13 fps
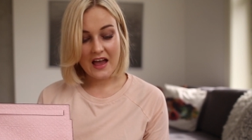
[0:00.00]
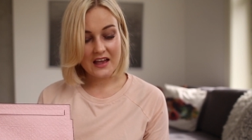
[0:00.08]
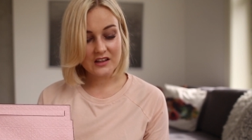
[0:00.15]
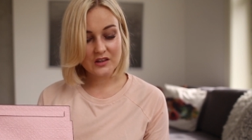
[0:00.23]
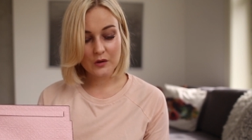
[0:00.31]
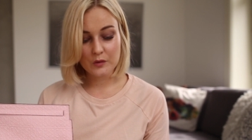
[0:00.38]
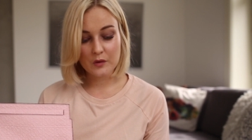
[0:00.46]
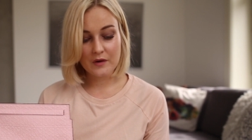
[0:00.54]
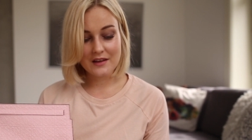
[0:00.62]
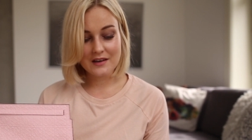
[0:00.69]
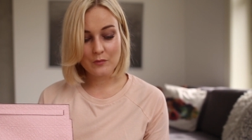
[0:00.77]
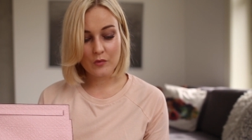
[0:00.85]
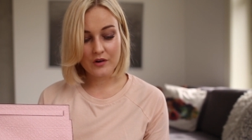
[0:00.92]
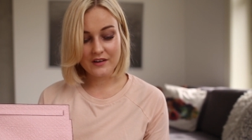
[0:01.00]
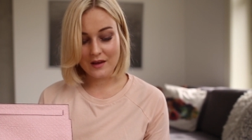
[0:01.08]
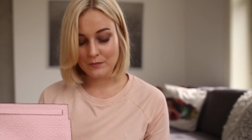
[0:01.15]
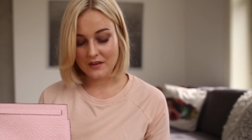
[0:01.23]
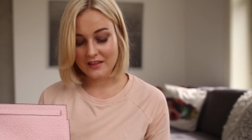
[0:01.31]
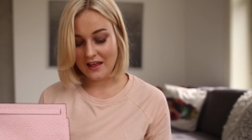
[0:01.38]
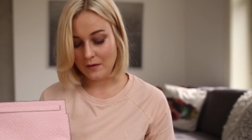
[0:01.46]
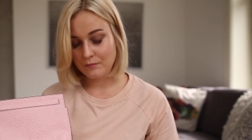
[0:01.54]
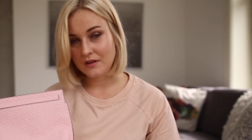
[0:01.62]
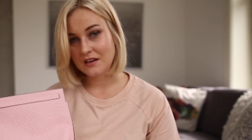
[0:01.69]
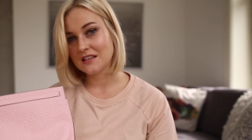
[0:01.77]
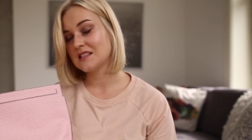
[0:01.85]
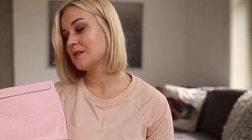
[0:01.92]
I don't know any more name than that,
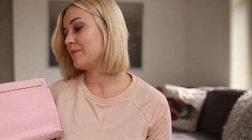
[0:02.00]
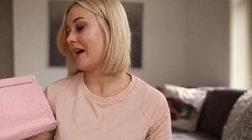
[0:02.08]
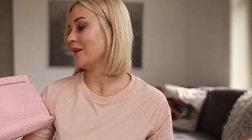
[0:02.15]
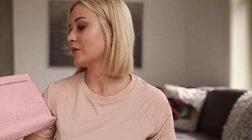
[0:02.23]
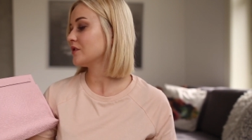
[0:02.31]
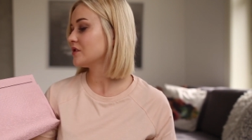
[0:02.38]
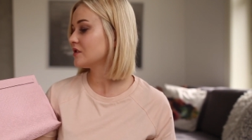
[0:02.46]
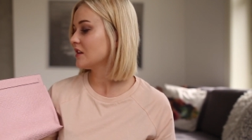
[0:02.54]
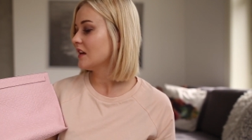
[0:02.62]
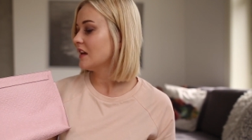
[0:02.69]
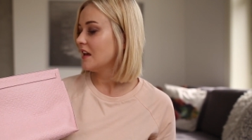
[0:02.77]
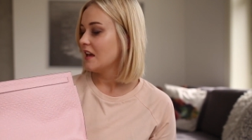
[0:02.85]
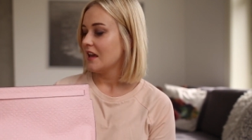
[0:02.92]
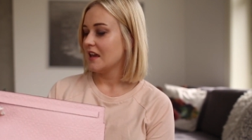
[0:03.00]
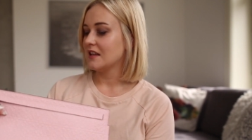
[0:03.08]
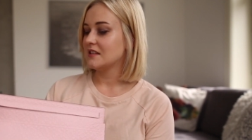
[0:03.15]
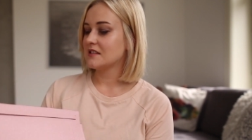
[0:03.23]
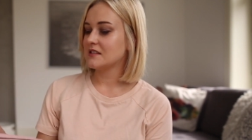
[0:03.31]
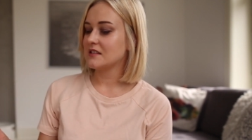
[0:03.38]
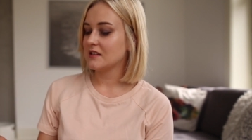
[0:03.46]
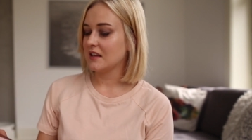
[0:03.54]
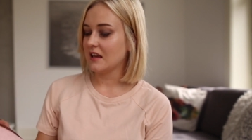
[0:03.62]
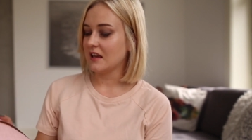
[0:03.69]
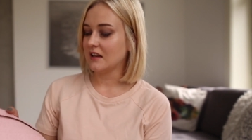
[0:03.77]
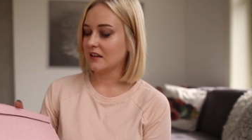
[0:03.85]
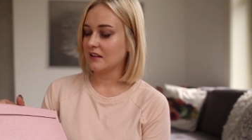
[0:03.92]
but it's the pouch. It's
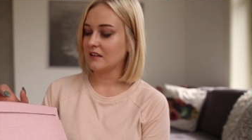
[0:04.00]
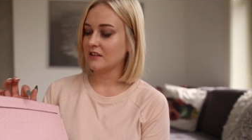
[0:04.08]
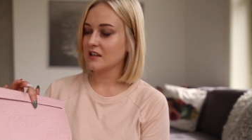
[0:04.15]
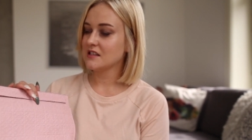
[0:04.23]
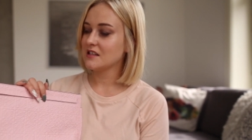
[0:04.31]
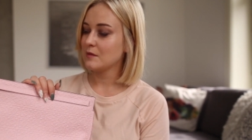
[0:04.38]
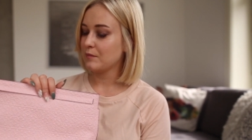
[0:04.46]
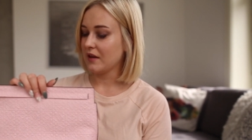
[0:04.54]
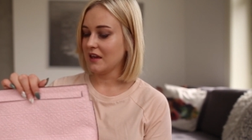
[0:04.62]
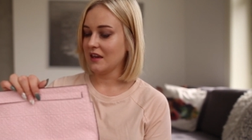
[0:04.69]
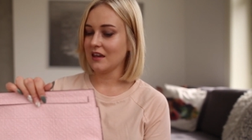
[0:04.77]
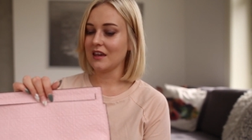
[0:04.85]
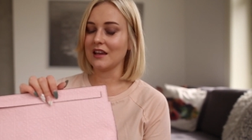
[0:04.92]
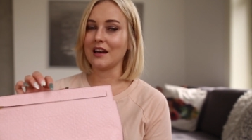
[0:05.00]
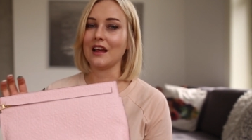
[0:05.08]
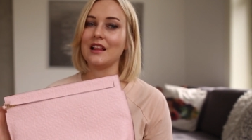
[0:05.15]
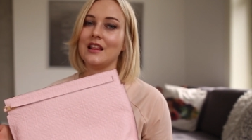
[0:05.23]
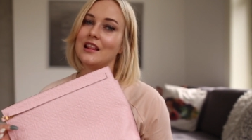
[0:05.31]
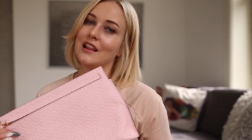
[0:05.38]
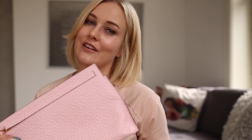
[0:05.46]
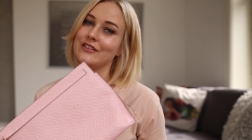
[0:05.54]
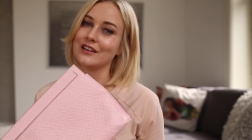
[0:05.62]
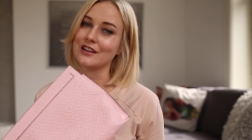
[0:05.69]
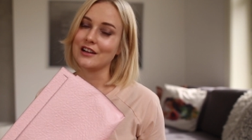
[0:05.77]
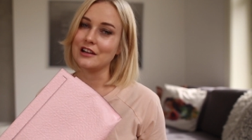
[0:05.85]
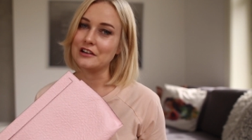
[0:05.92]
in Dusty Pink and I love
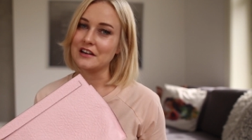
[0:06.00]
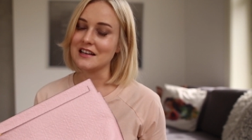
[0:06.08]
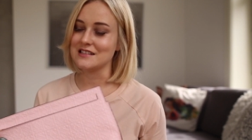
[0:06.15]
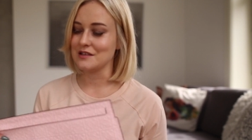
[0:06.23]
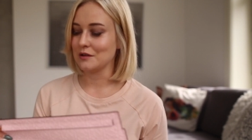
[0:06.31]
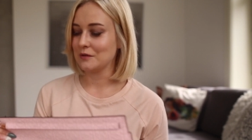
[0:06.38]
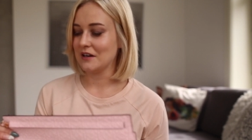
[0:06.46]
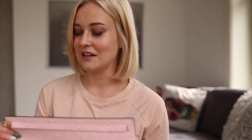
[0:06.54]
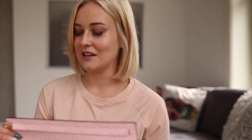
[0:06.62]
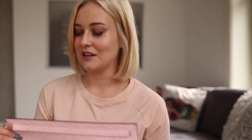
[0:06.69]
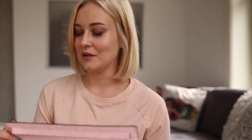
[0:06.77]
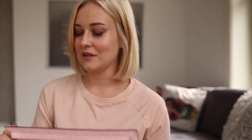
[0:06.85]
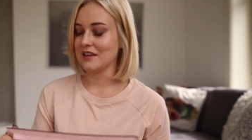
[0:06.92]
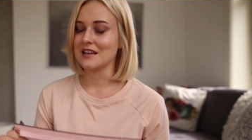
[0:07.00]
the color as you already know.